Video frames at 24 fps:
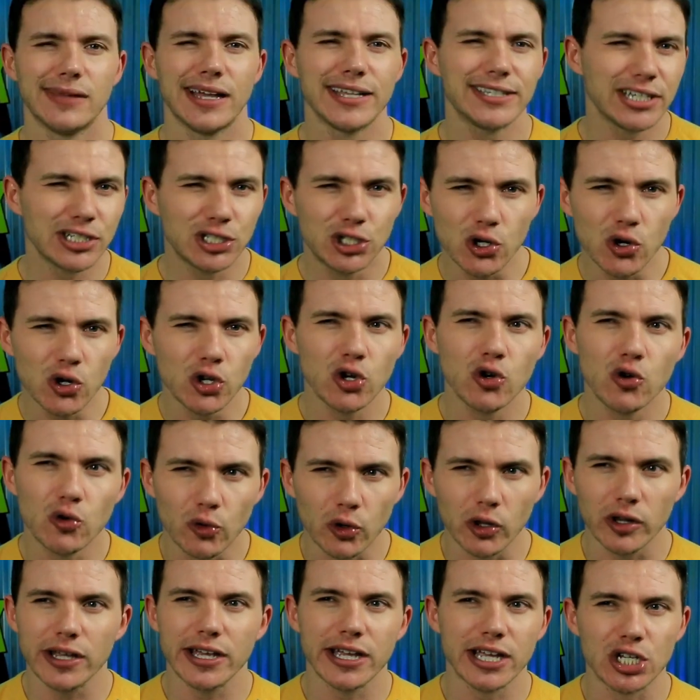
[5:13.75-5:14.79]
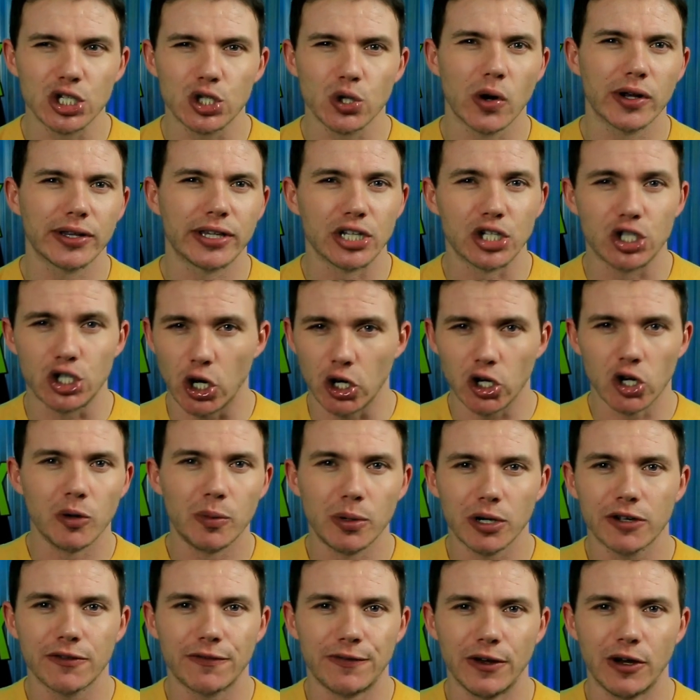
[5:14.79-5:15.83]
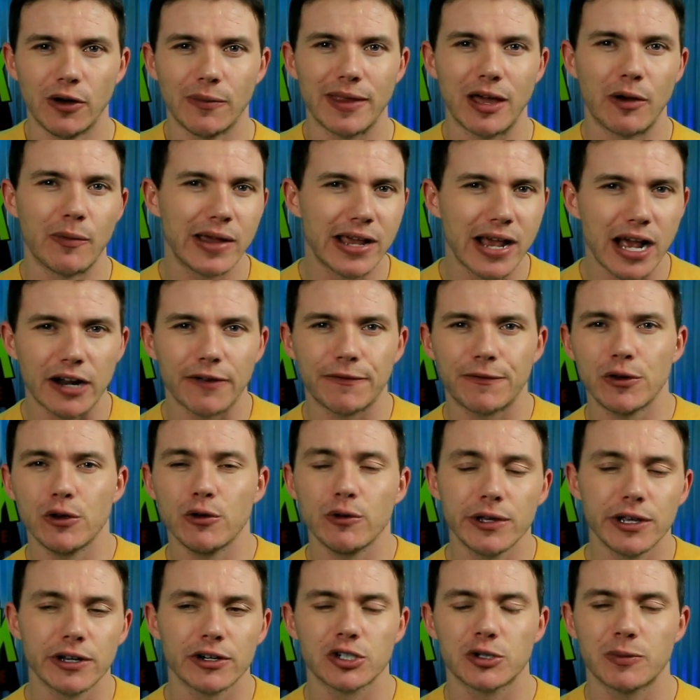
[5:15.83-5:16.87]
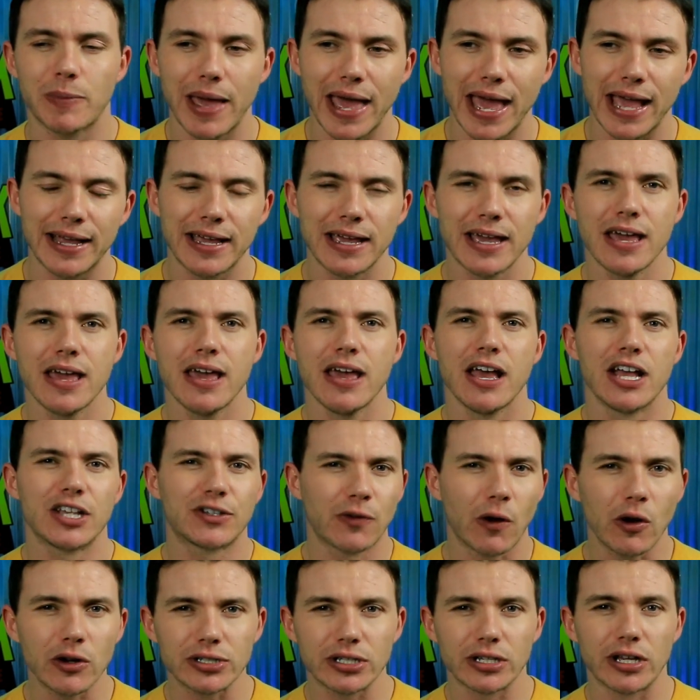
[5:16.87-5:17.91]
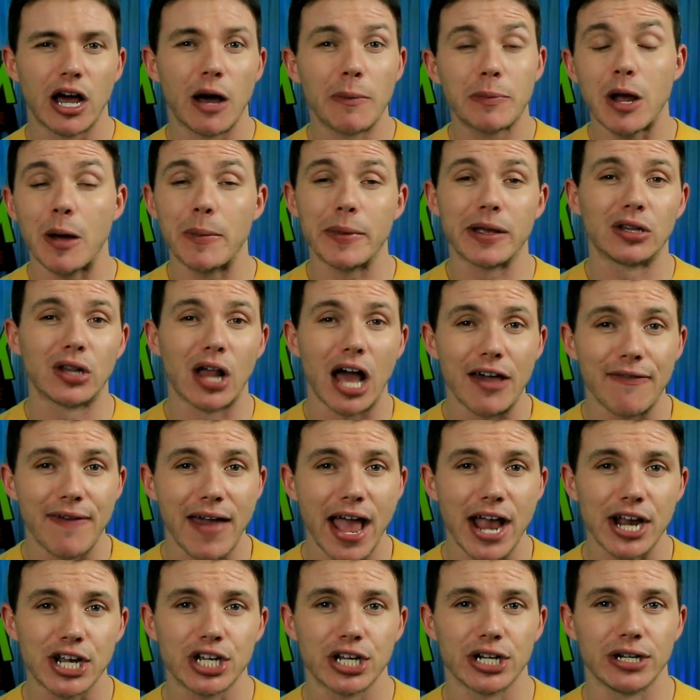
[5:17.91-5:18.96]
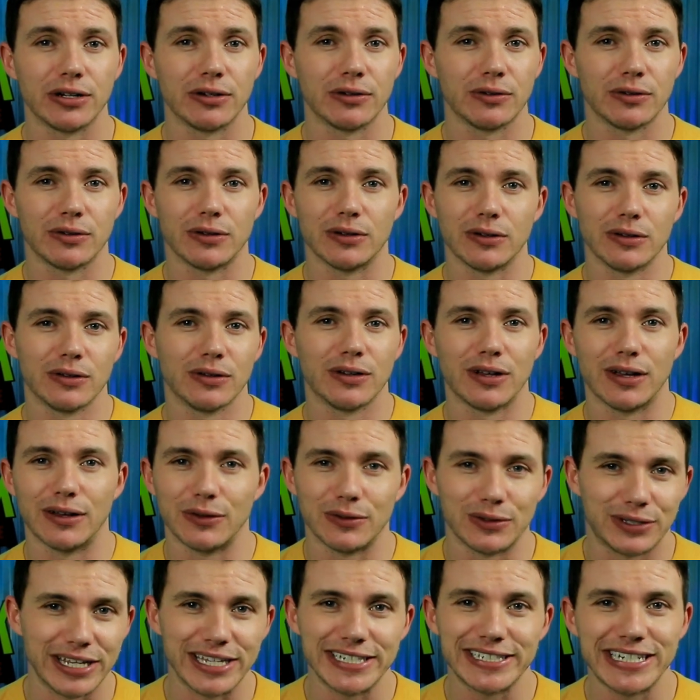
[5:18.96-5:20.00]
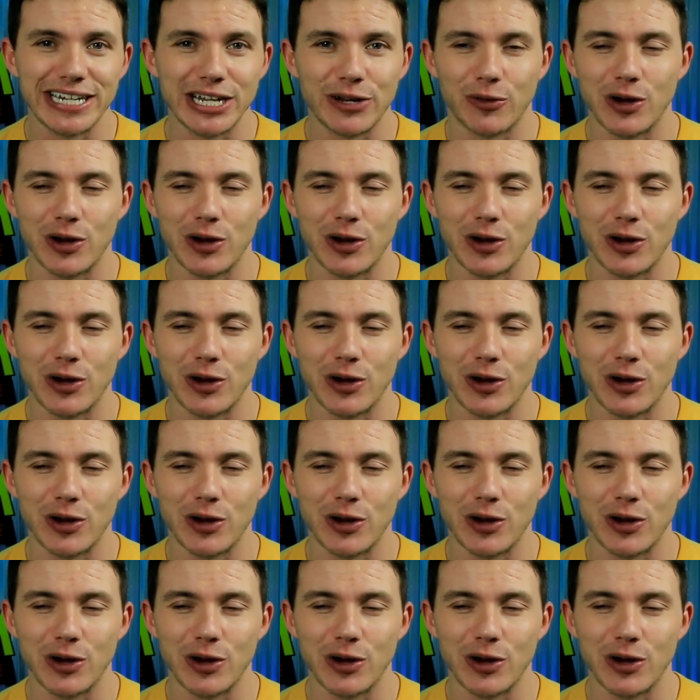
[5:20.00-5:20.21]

As a dude who really enjoyed the Jungle Book film that we got a few years back, as far as the upcoming live action Disney